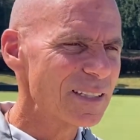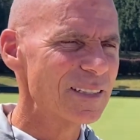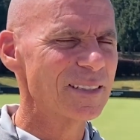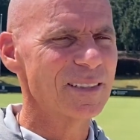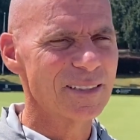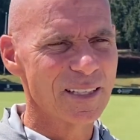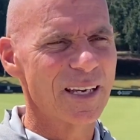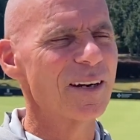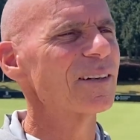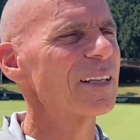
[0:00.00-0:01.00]
And this is a
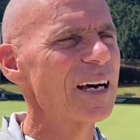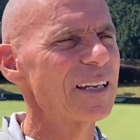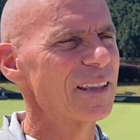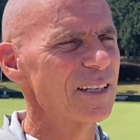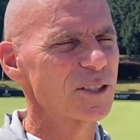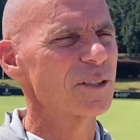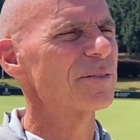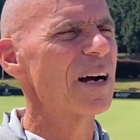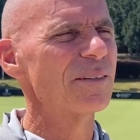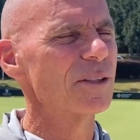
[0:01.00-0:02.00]
Carolina thing,
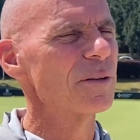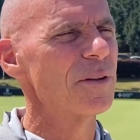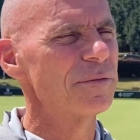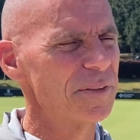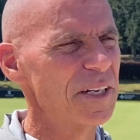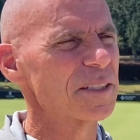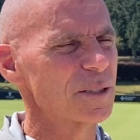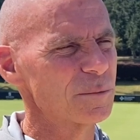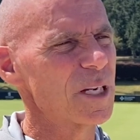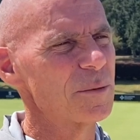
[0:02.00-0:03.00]
survival of the fittest
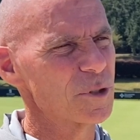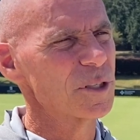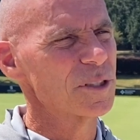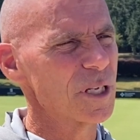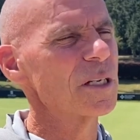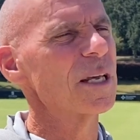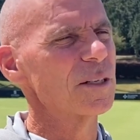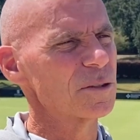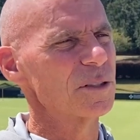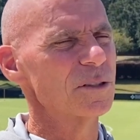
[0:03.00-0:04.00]
sometimes on
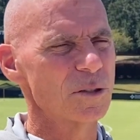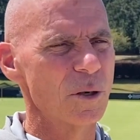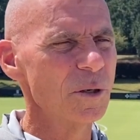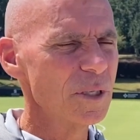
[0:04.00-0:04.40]
Sundays. And so,